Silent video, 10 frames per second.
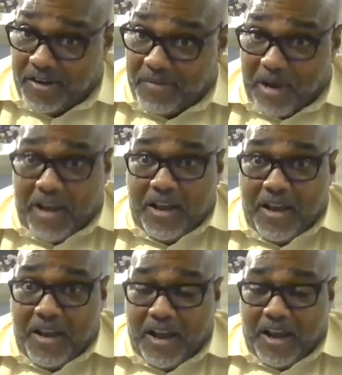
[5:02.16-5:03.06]
And by
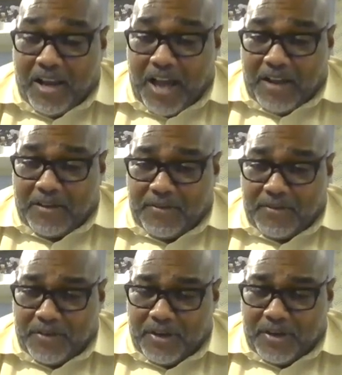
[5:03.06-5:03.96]
a lot of
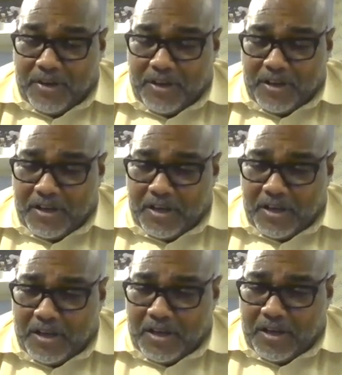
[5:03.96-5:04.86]
uh,
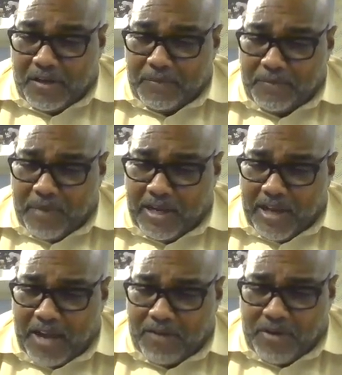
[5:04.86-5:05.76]
uh, um, by a lot
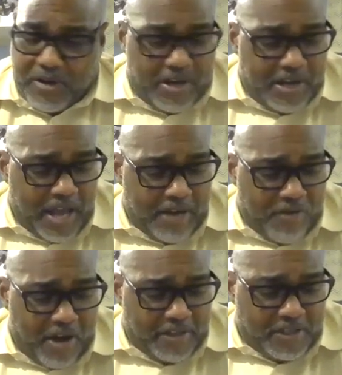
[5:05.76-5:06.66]
of in a lot of
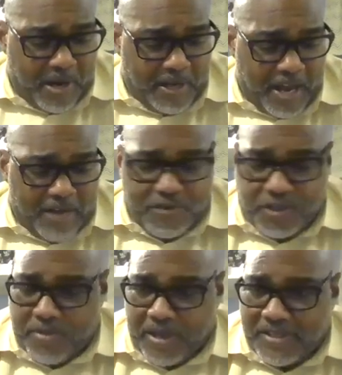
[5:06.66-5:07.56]
rights, by a lot of
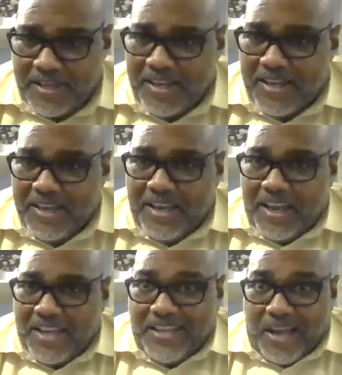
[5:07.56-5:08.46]
respects.
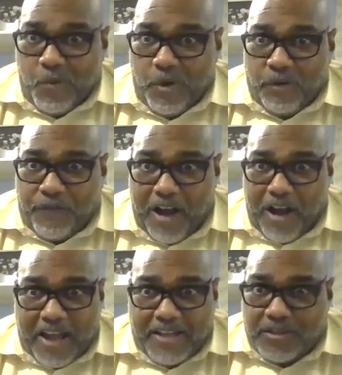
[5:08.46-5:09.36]
And you got Will
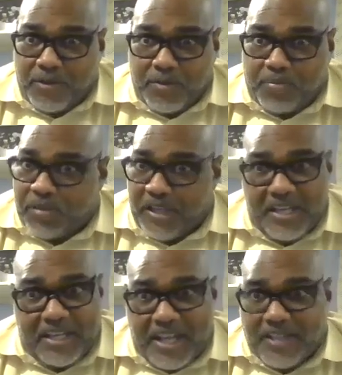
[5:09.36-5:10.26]
Fries, who's
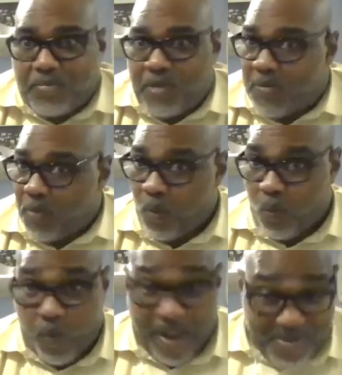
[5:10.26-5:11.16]
played against people
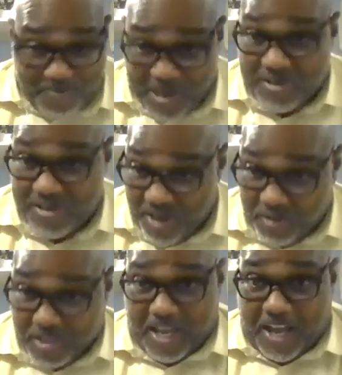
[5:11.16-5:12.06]
way better than those
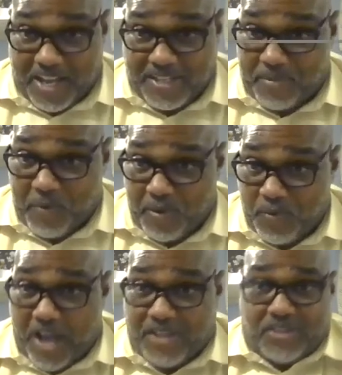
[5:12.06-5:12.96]
guys. I mean, we
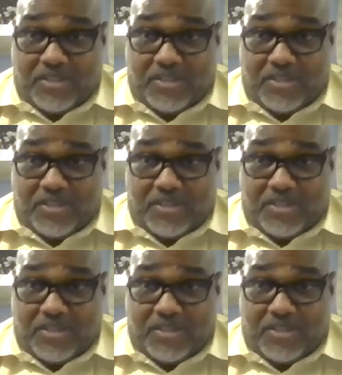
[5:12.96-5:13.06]
watched